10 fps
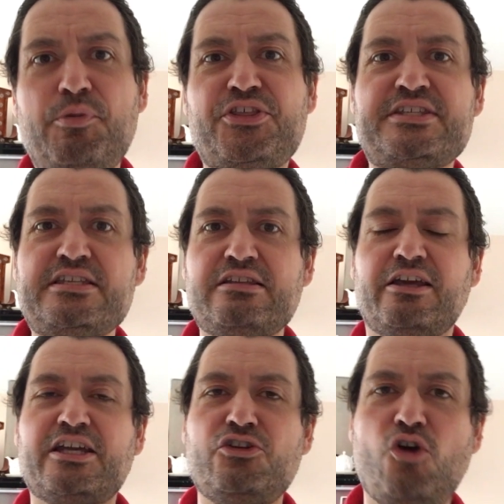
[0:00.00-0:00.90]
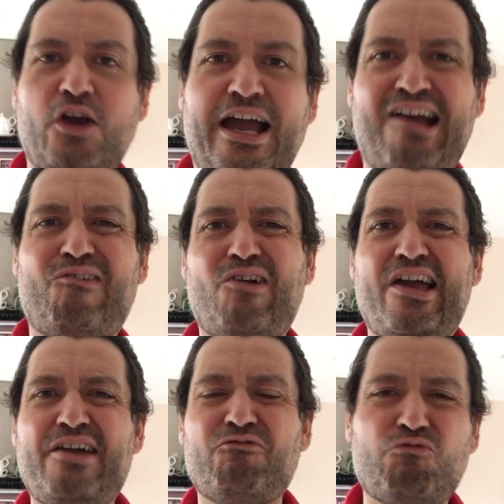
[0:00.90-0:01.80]
But this is like a knockout
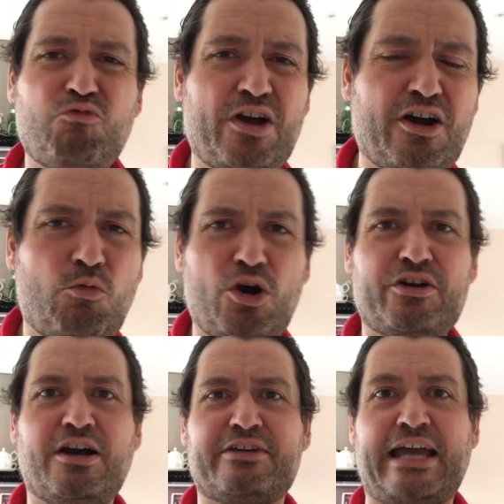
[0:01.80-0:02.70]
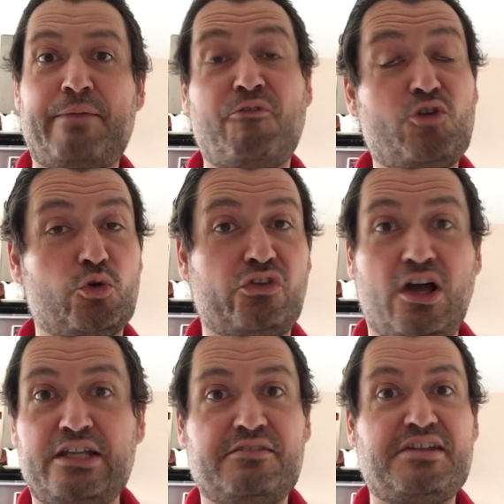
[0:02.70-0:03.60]
World Cup game. Of course,
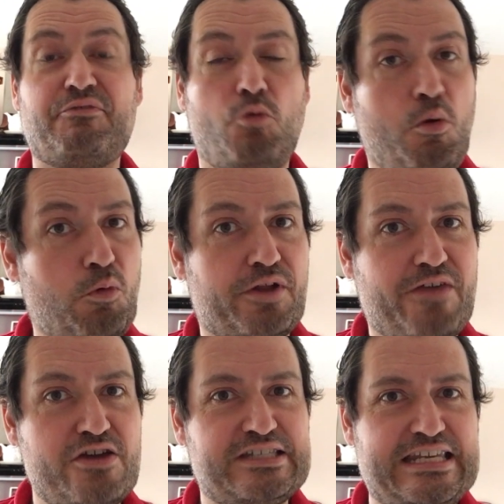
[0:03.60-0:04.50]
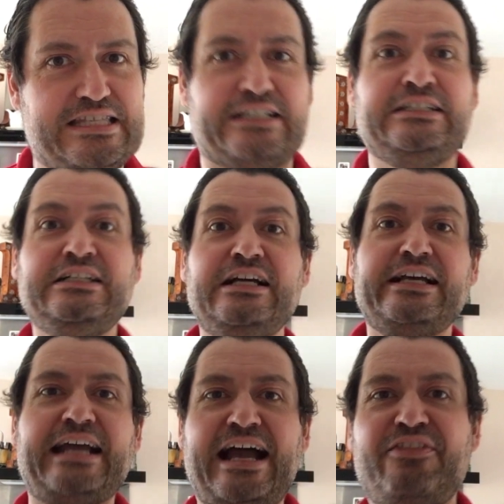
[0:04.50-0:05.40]
Ireland have never won one of those either.
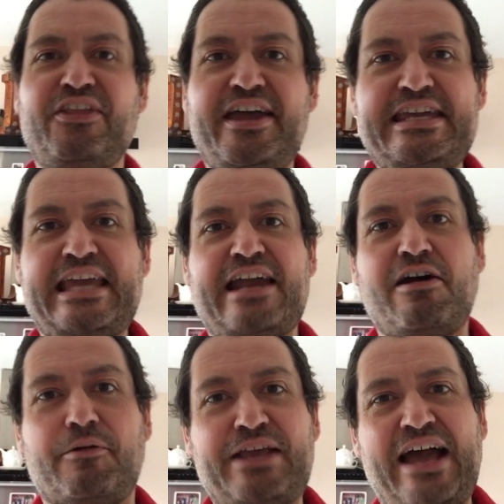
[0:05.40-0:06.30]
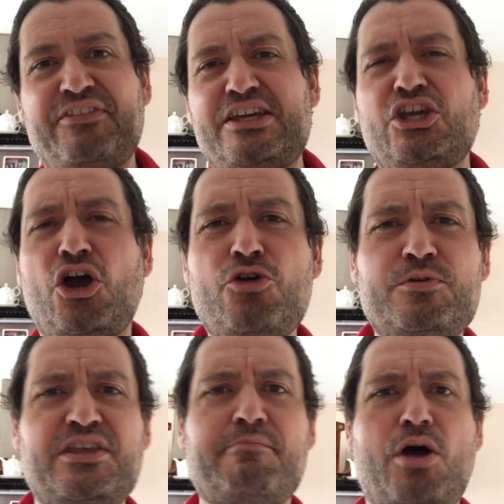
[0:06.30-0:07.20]
Can they get up? Can they cope
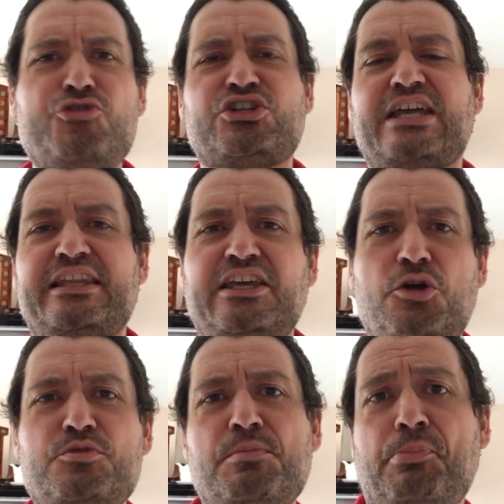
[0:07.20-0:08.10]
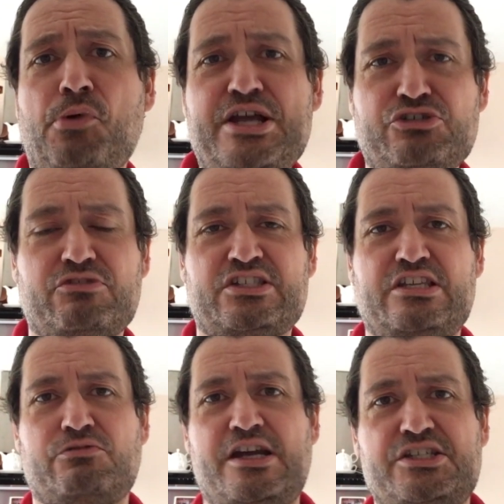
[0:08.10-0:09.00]
with the emotion? Can they cope with the pressure of the
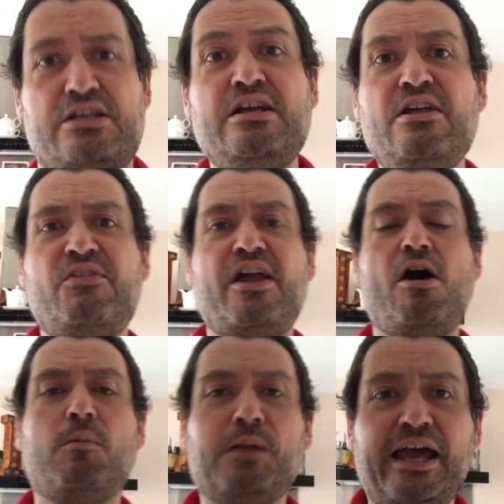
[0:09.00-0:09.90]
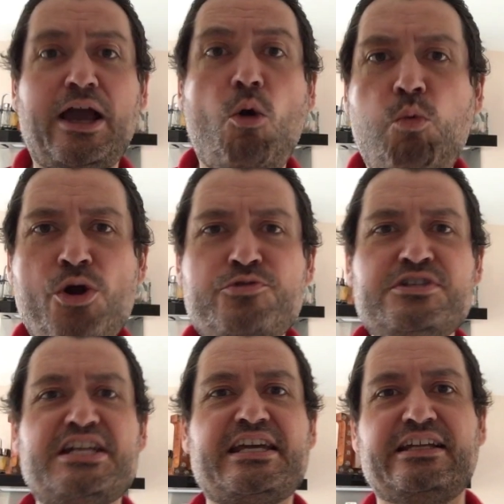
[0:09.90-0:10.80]
situation? They are playing a
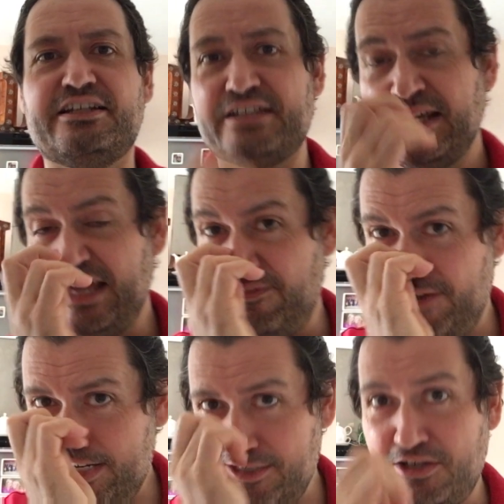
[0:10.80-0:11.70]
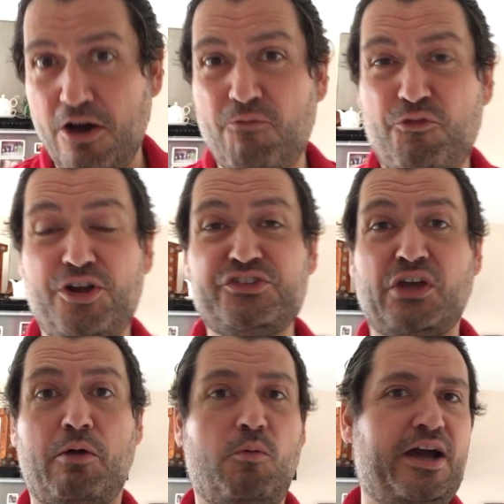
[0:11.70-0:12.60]
wounded England. If England can't front
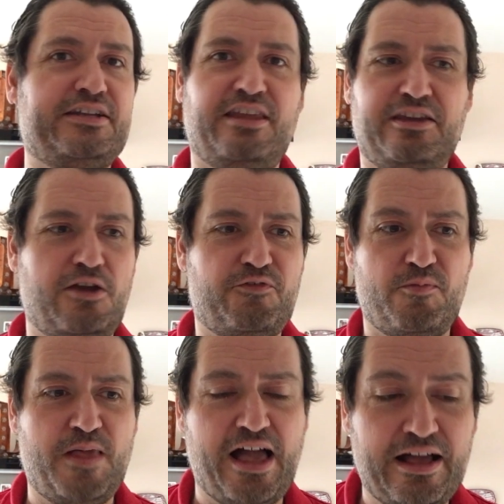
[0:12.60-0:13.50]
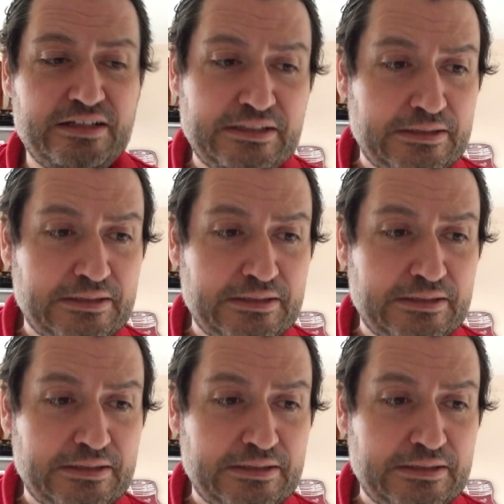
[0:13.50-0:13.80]
up, where do they go from there?